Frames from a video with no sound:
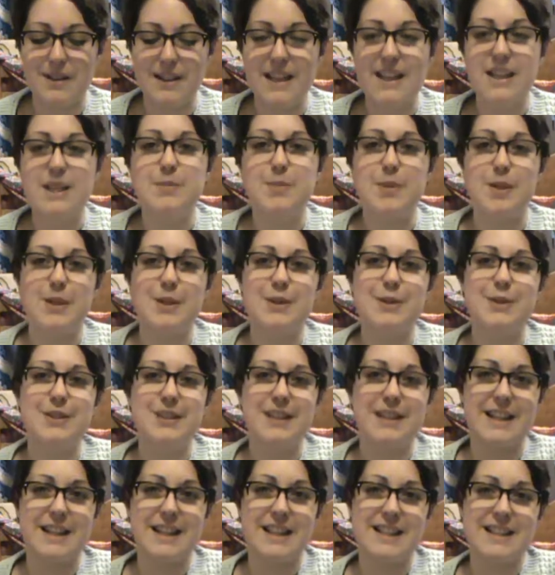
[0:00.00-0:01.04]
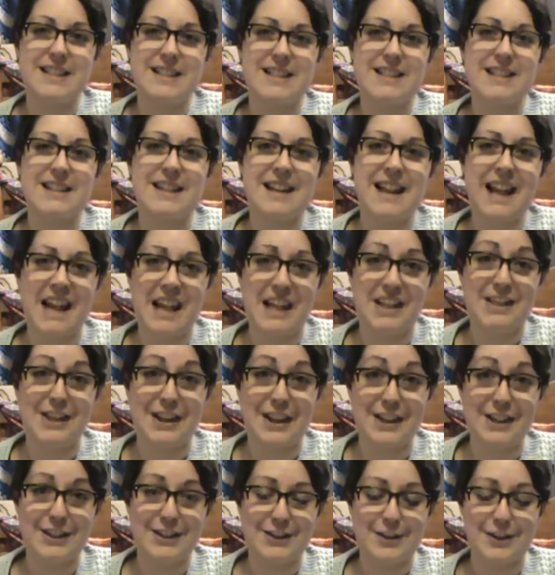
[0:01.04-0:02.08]
things, but usually it's
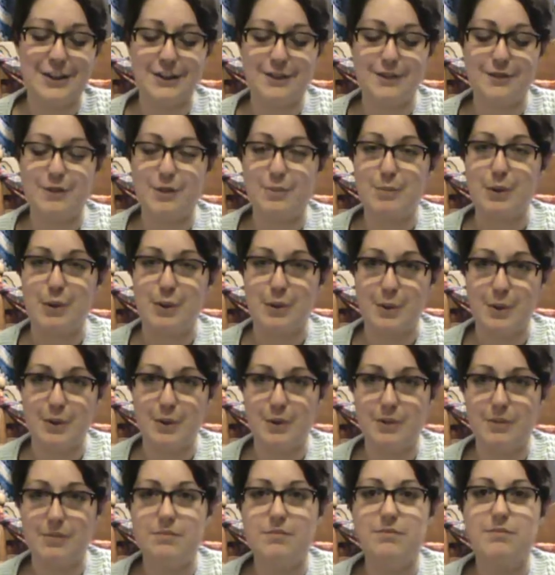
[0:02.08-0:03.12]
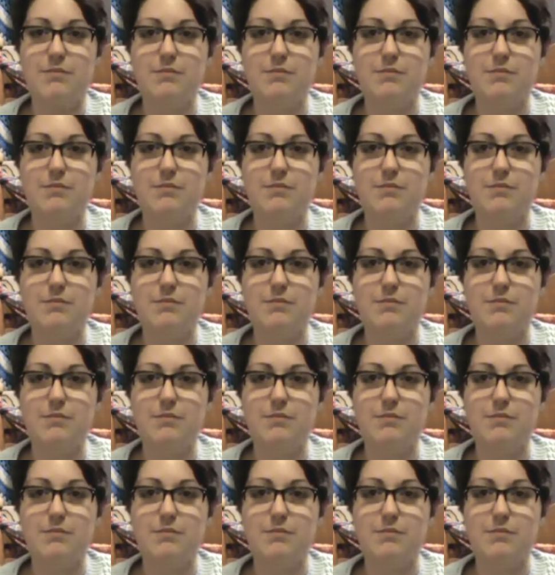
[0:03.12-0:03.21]
hand-dyed yarn from local